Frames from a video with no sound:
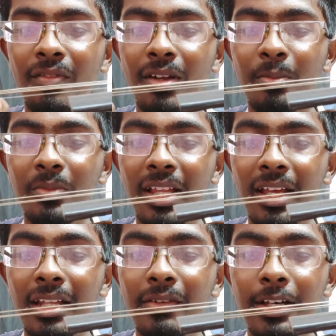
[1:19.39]
From
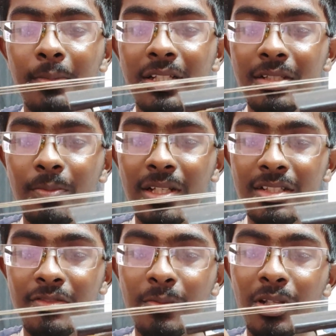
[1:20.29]
there the vibration
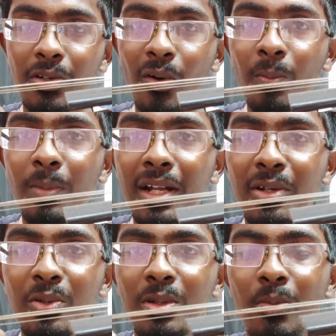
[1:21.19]
passes from the top
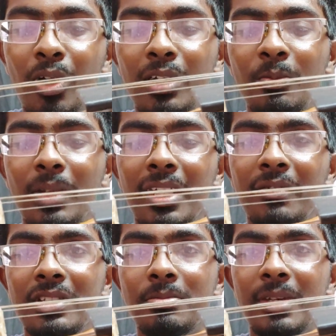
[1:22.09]
plate to the bottom plate,
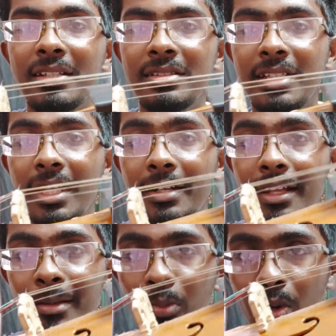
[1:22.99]
which makes the
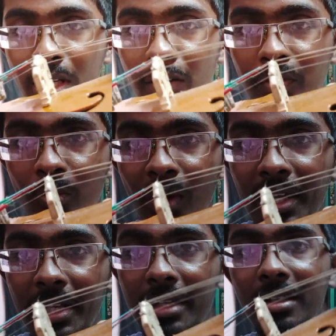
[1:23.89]
entire body of the
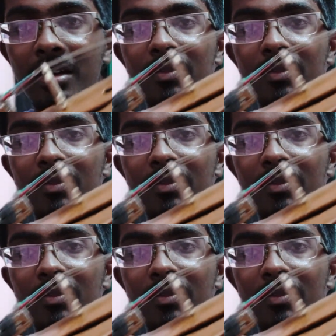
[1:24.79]
violin,